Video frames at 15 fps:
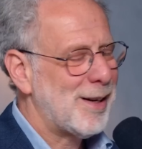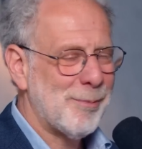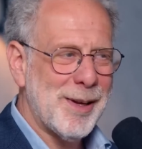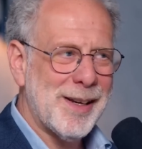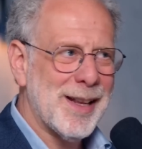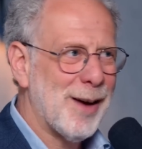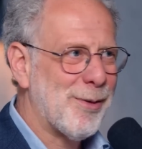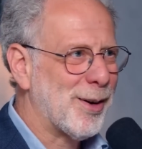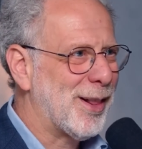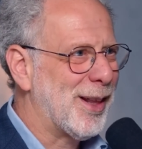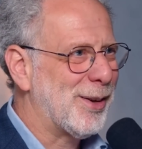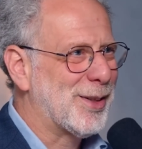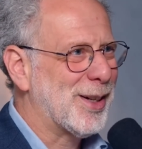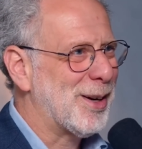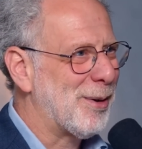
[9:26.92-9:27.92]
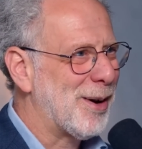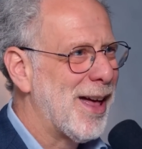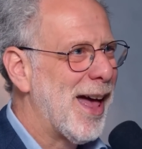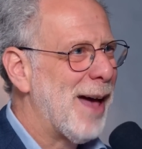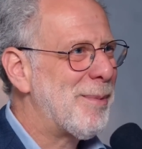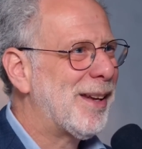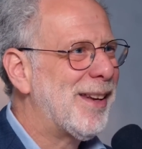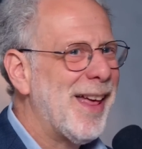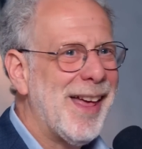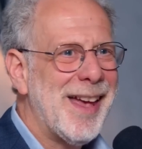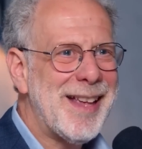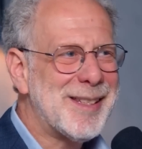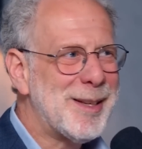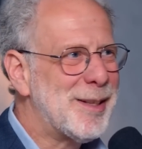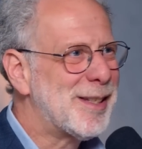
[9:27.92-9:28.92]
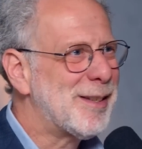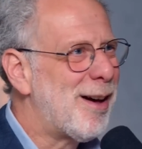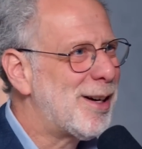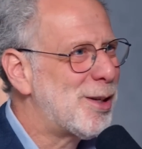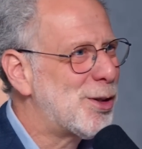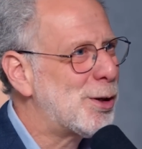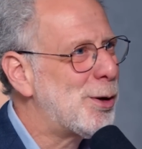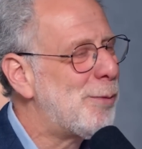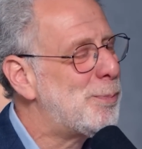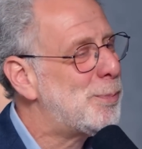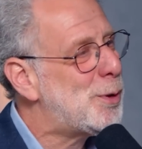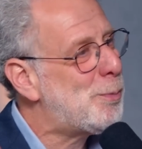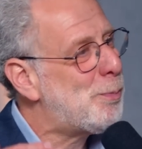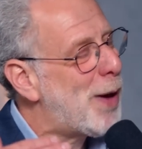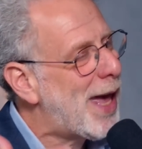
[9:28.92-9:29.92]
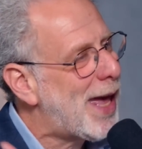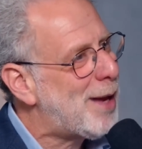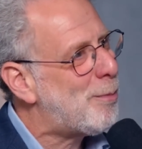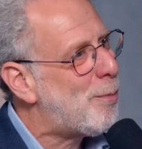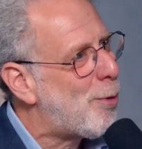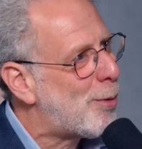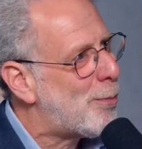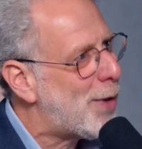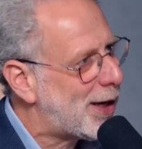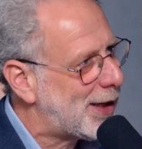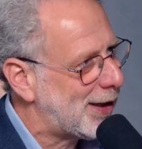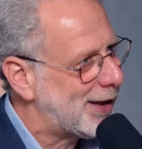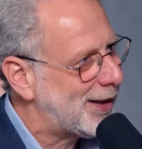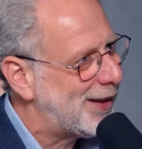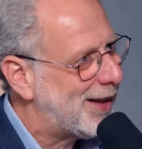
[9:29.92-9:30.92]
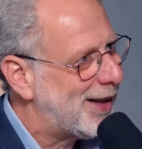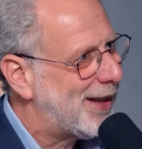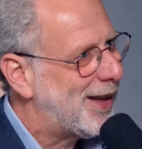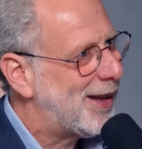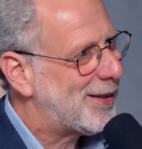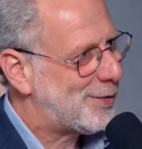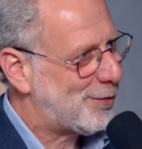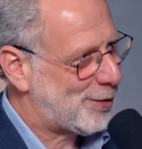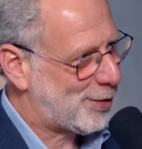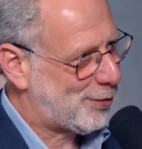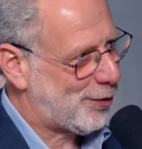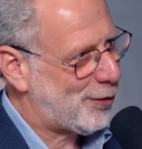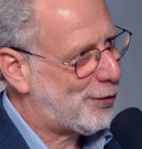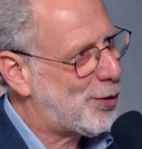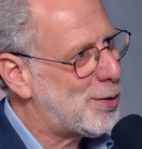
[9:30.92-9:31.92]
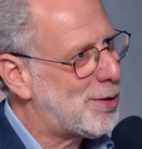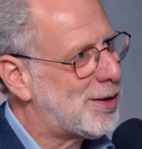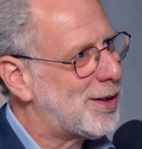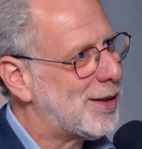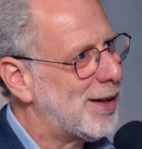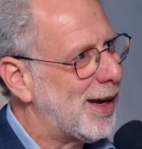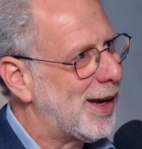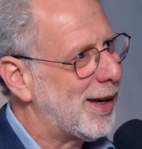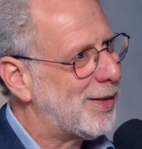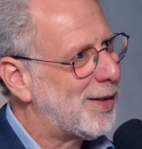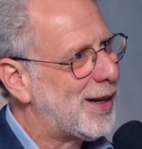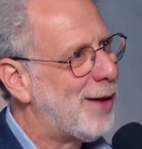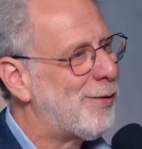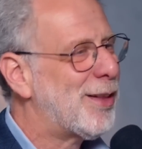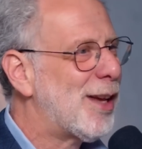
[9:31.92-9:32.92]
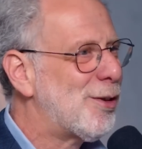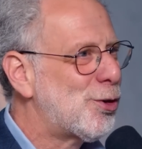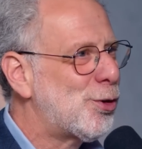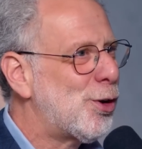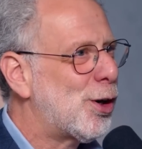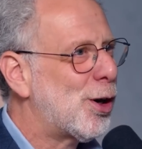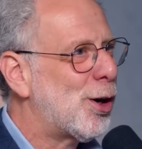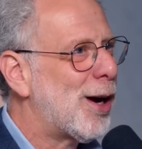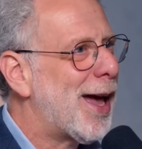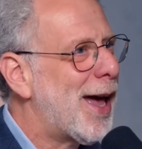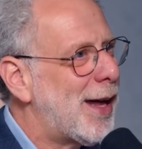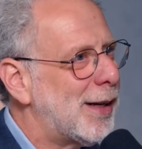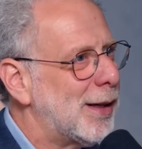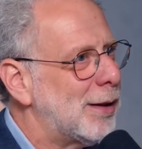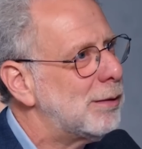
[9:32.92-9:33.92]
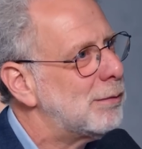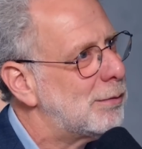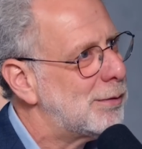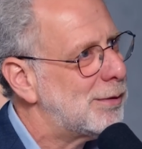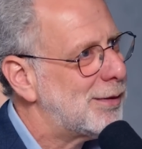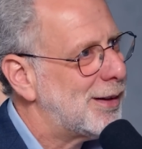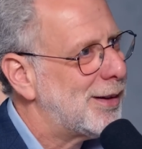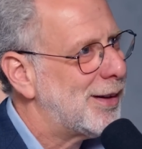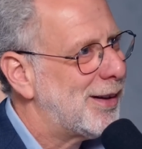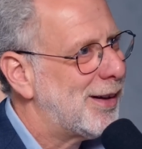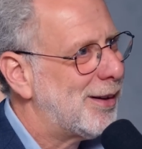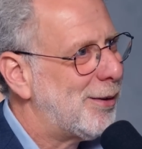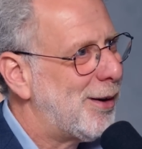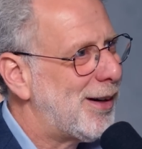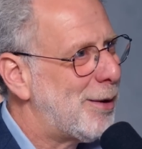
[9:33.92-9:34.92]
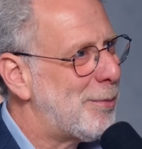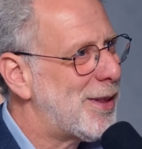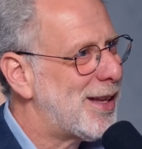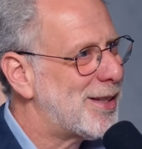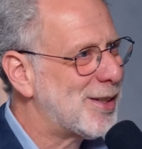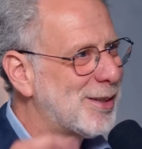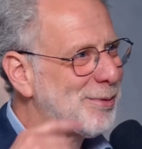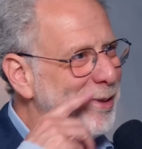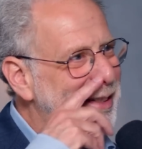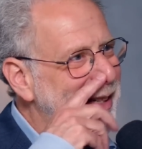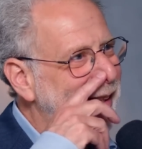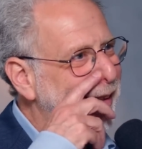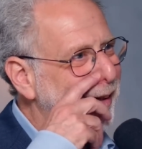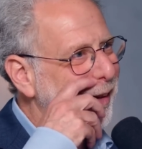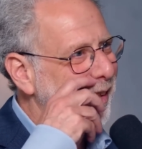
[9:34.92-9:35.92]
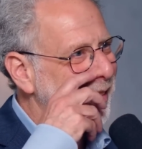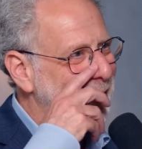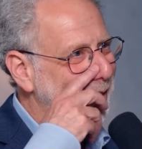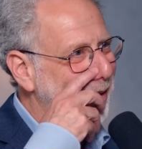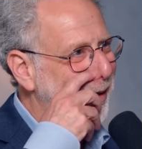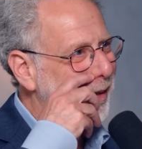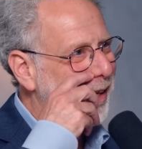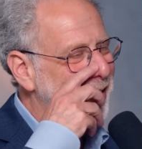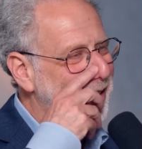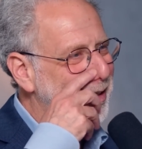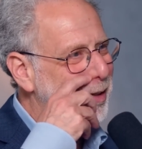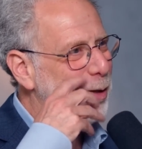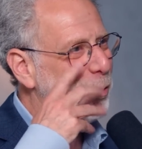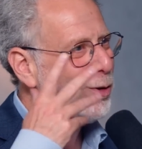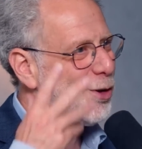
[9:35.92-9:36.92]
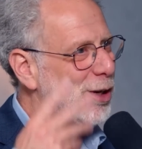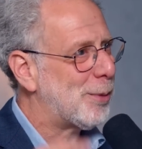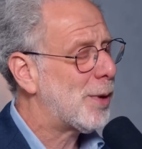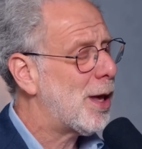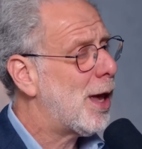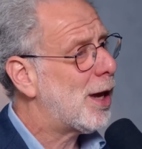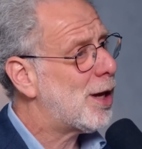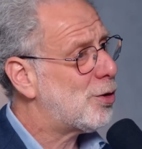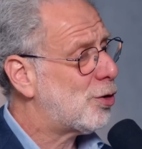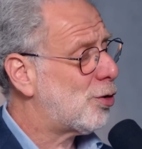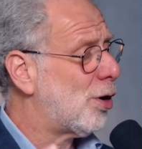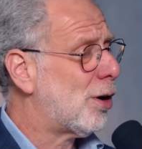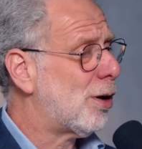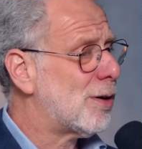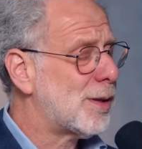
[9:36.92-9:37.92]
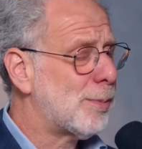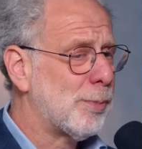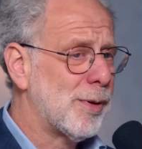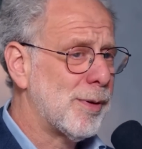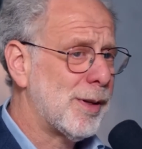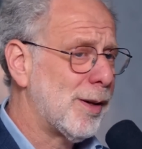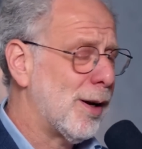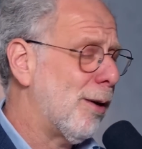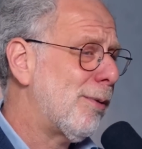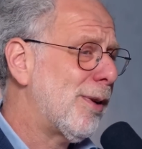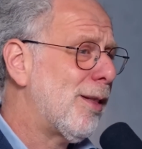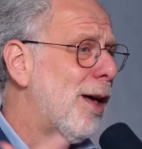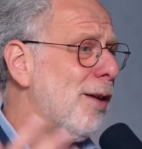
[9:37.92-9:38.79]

We never lived in a world. I mean, it's astonishing. You pay more money for foods today that have less sugar added, right? I mean, that's just ridiculous, right? Because it's so cheap. And sugar is, you know,